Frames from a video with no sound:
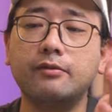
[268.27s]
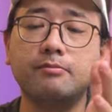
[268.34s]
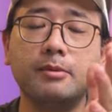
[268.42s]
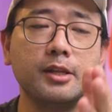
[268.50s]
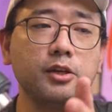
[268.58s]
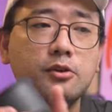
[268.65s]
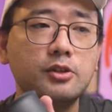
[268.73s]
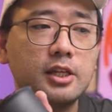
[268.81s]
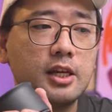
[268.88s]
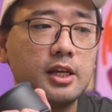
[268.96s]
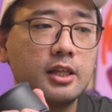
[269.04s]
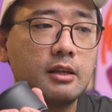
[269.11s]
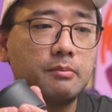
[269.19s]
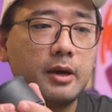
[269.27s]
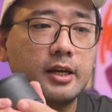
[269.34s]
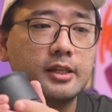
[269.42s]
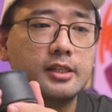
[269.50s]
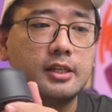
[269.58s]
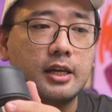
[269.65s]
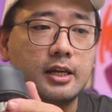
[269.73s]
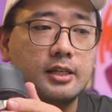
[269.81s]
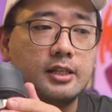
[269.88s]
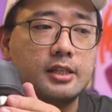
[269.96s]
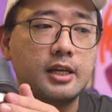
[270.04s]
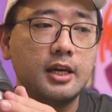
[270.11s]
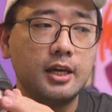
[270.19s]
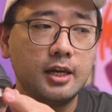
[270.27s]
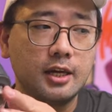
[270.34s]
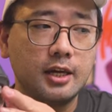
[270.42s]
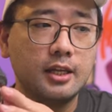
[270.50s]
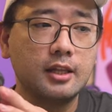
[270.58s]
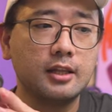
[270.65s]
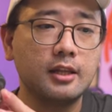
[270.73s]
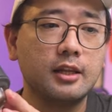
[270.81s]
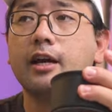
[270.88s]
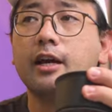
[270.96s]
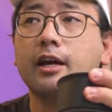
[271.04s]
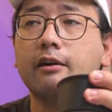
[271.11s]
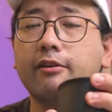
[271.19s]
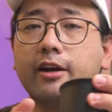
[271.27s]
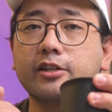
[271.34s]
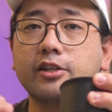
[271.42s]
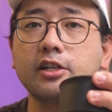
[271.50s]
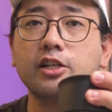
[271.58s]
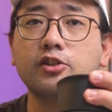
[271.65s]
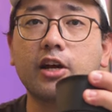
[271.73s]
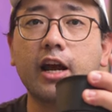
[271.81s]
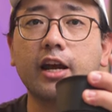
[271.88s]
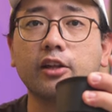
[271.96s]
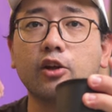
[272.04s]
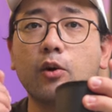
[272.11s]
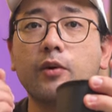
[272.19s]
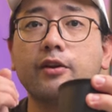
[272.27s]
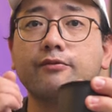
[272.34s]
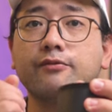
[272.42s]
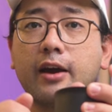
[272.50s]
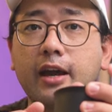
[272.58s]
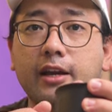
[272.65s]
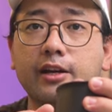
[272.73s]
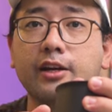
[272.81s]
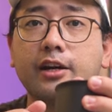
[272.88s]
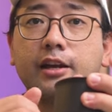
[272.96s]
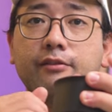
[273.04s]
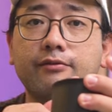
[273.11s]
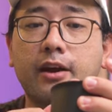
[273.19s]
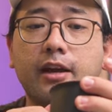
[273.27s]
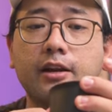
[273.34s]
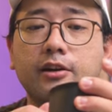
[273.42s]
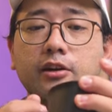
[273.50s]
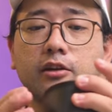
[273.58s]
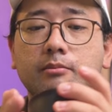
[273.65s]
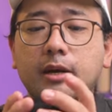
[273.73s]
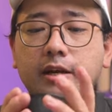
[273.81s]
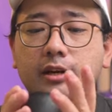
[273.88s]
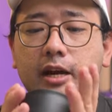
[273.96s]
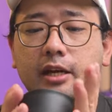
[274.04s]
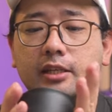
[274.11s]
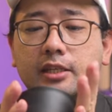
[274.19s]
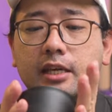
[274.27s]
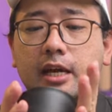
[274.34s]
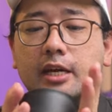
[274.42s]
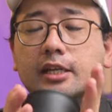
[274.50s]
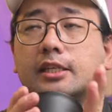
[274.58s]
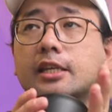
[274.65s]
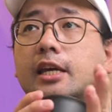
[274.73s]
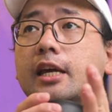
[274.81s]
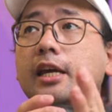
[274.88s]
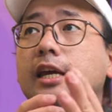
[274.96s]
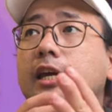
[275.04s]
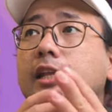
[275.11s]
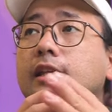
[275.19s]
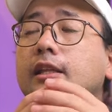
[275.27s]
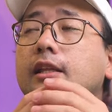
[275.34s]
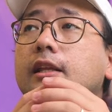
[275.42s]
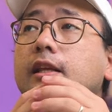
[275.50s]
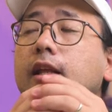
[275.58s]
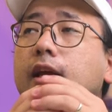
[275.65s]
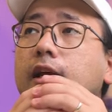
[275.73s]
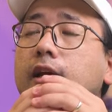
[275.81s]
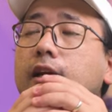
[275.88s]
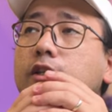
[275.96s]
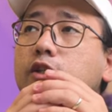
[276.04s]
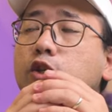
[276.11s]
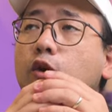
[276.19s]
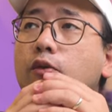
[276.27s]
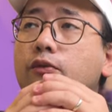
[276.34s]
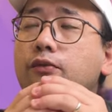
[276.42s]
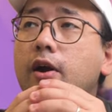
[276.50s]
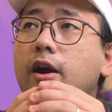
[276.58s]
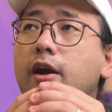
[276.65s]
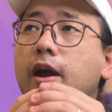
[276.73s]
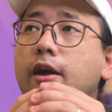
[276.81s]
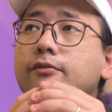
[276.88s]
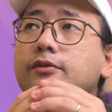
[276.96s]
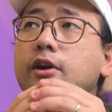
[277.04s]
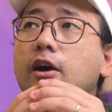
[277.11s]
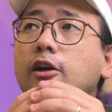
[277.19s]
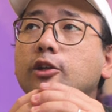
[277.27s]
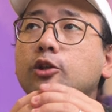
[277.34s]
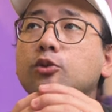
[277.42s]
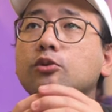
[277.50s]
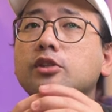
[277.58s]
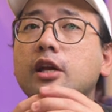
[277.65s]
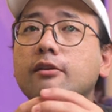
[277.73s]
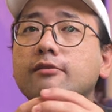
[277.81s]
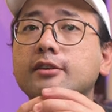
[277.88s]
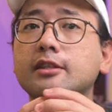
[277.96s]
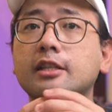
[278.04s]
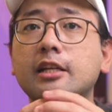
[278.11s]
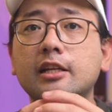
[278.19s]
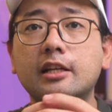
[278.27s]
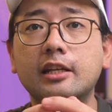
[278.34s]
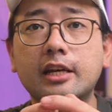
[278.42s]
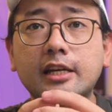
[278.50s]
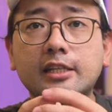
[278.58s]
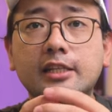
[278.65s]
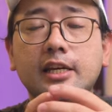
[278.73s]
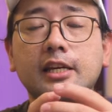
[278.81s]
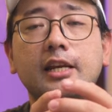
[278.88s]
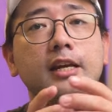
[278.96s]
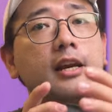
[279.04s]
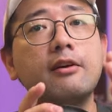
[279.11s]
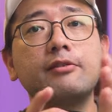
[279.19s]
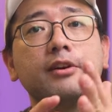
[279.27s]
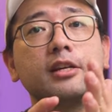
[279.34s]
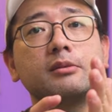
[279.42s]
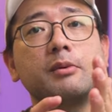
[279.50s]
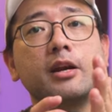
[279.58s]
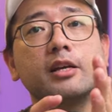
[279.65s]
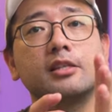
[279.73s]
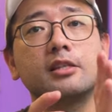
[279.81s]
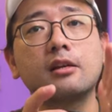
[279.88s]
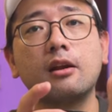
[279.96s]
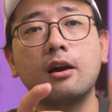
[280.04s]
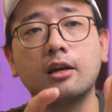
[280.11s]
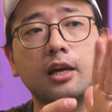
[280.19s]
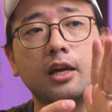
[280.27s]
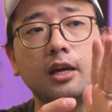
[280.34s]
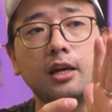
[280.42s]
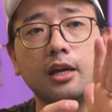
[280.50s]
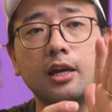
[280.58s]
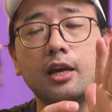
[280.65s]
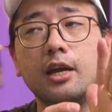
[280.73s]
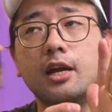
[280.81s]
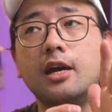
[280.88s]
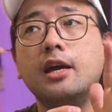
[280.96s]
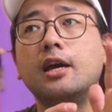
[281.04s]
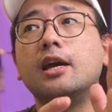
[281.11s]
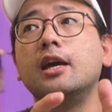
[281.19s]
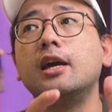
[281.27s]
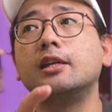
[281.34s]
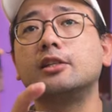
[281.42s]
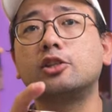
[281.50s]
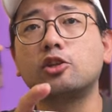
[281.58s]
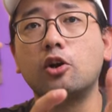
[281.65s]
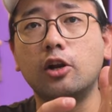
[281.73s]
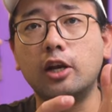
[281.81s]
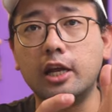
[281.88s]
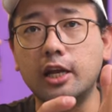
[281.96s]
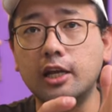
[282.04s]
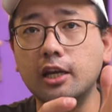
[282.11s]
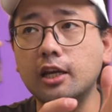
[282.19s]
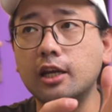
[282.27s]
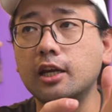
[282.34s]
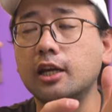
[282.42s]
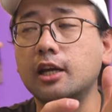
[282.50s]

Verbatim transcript: I've been using it the past days, and I've actually tried going finer and finer on my grind size, and so far, I've gone to seventeen clicks, and I never experienced clogging and stalling.